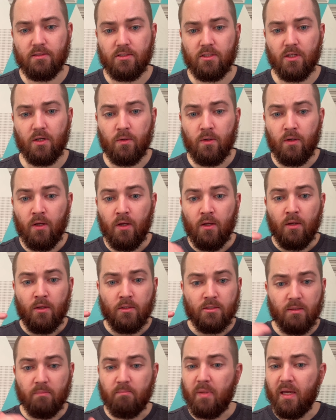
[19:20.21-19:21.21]
So
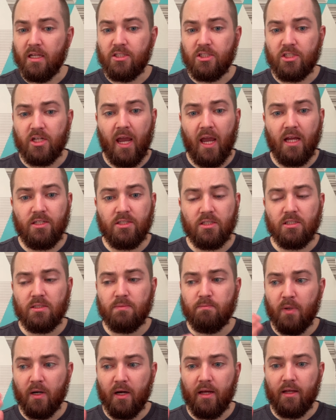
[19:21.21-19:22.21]
some big changes,
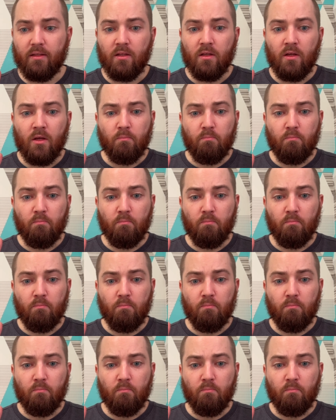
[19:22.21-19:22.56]
but